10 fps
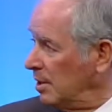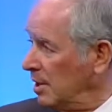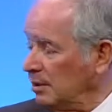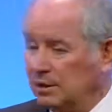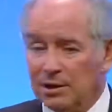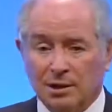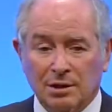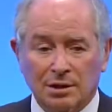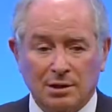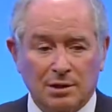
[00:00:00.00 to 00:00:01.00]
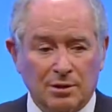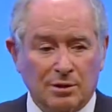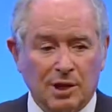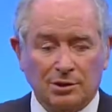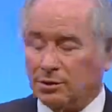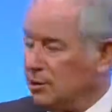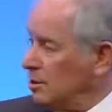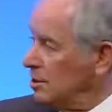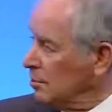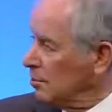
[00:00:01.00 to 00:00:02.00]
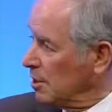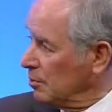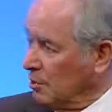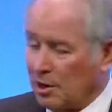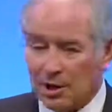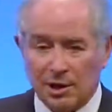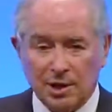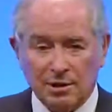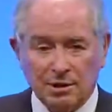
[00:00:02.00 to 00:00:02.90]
And, you know, I sort of did what I wanted,